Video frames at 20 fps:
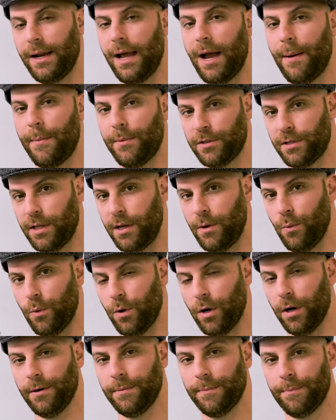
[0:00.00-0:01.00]
and how much they
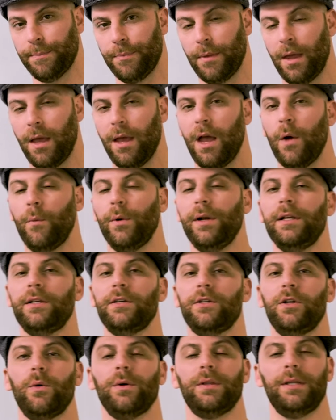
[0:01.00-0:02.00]
were, and we need
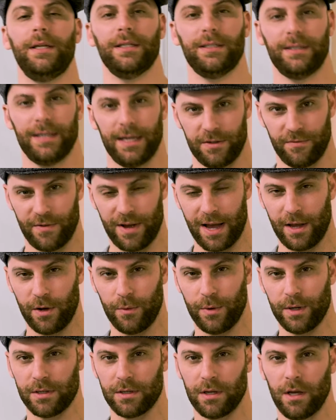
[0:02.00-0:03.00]
to know what the assessed
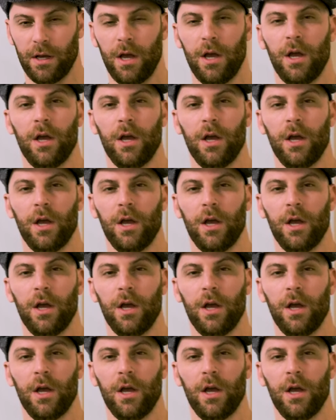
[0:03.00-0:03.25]
value is.